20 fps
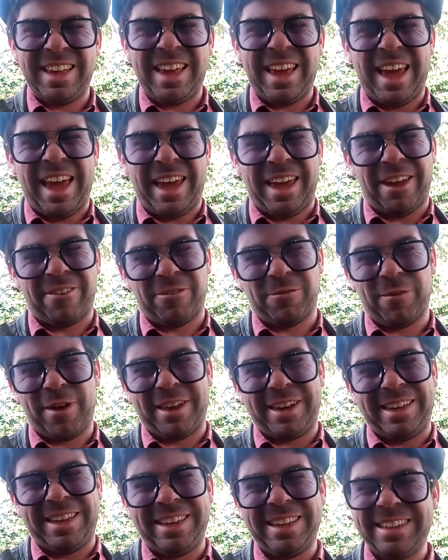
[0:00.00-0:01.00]
Hey
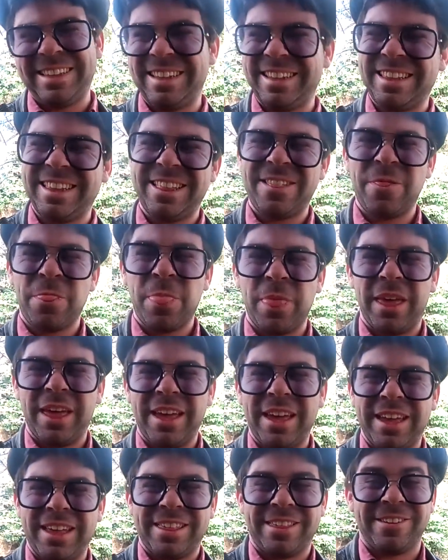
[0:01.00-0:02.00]
everybody!
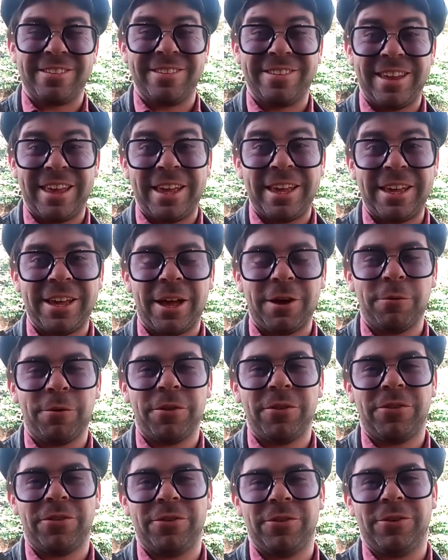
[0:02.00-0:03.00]
So today I
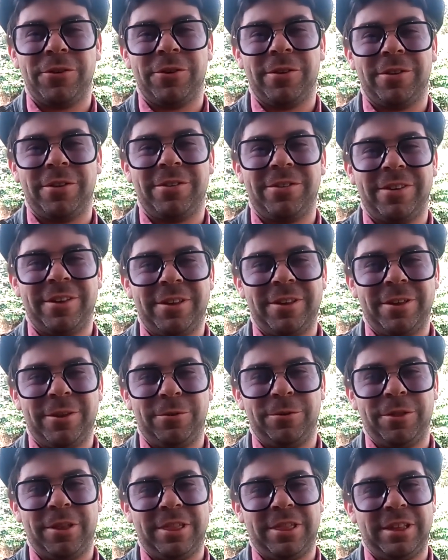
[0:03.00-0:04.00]
want to continue
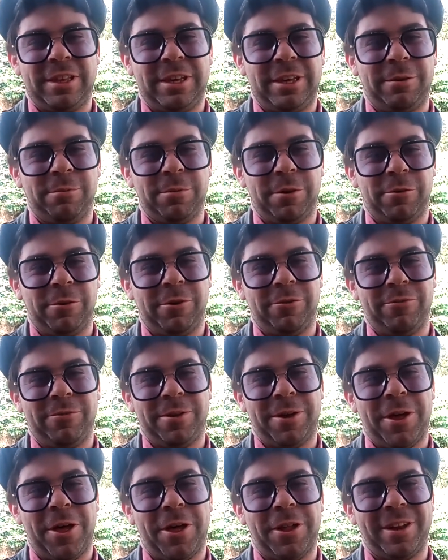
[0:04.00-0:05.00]
the theme that we've been
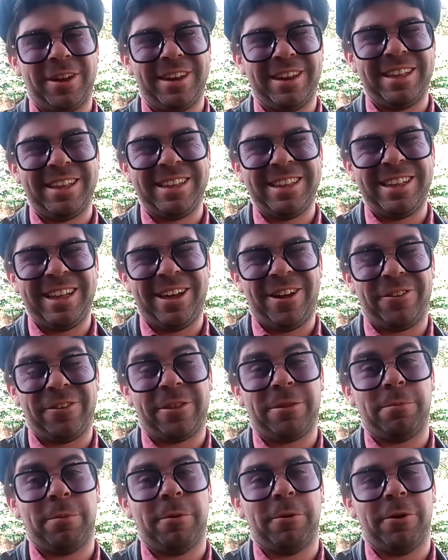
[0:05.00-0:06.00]
on, on
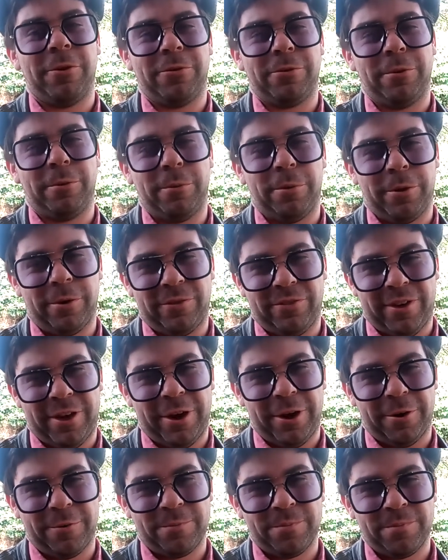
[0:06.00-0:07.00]
spiritual warfare.